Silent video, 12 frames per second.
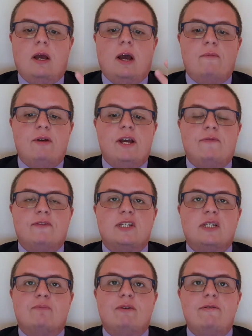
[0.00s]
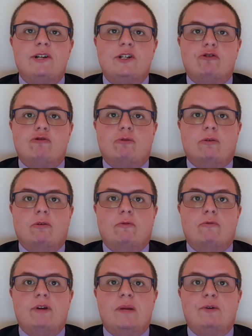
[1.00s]
and we have the spiritual
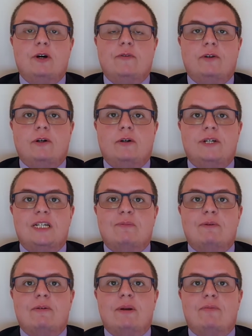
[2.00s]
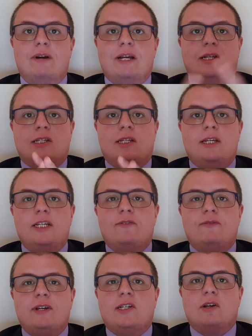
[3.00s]
rebirth the Holy Spirit brings, and these
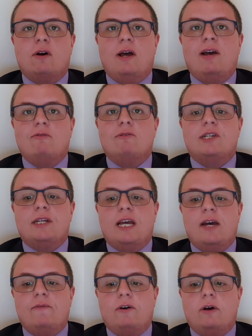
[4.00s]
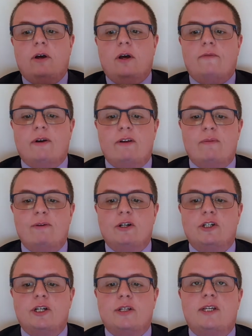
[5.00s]
things are held together very
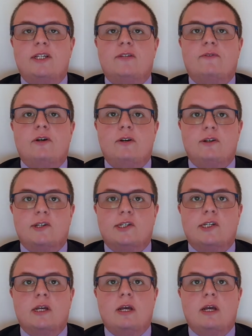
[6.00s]
much in this verse.